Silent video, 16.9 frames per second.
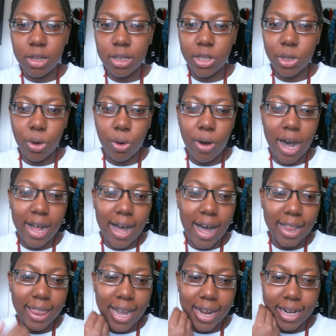So
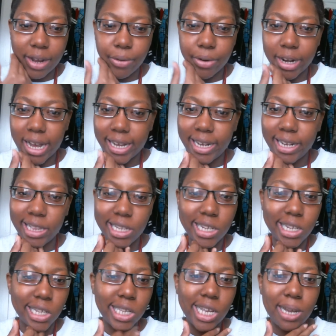I like that we're not
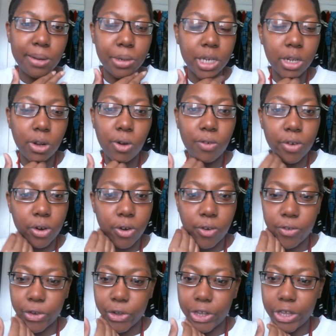killing the same shit over and
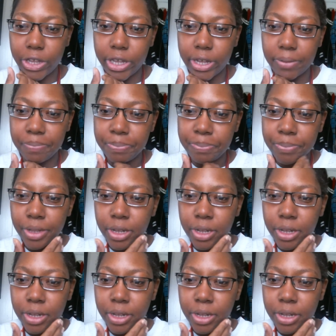over again.